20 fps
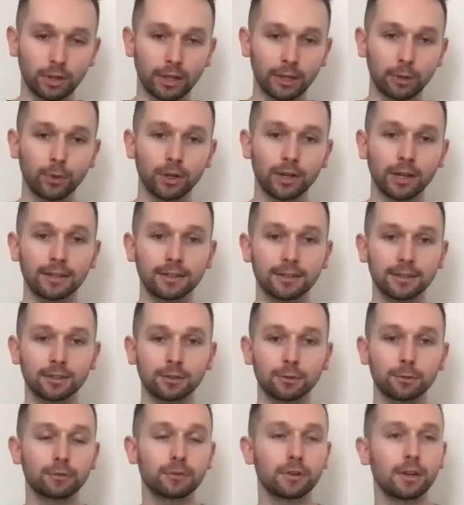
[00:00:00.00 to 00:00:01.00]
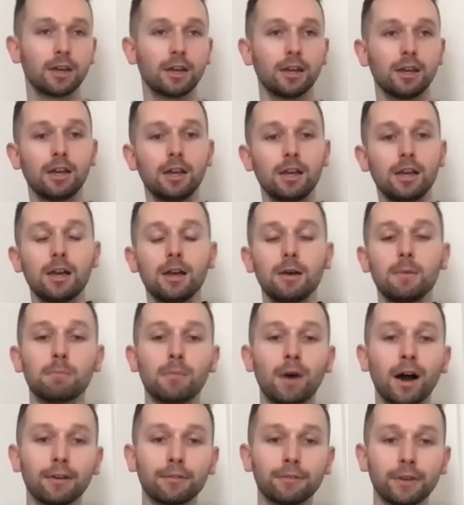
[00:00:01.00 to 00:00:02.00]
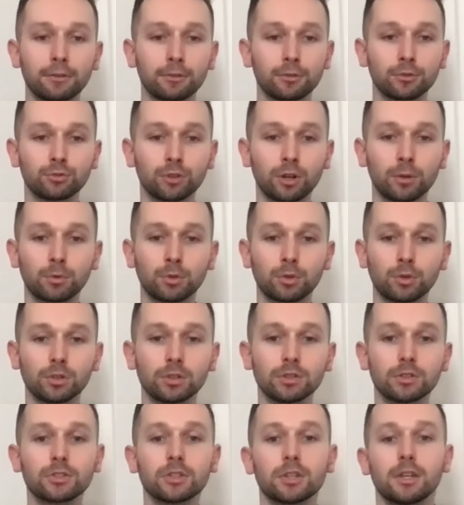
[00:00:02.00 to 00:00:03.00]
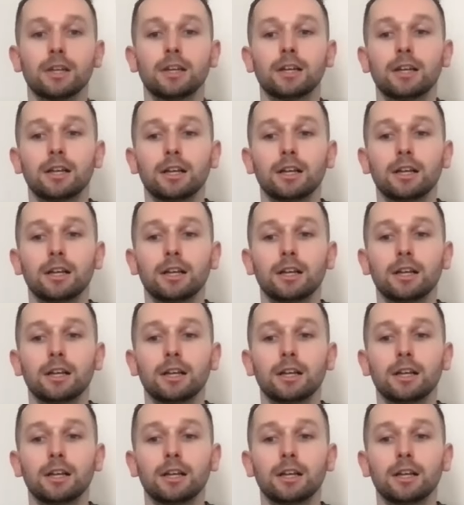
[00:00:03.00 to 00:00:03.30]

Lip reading: Like when I think of my favorite drum corps,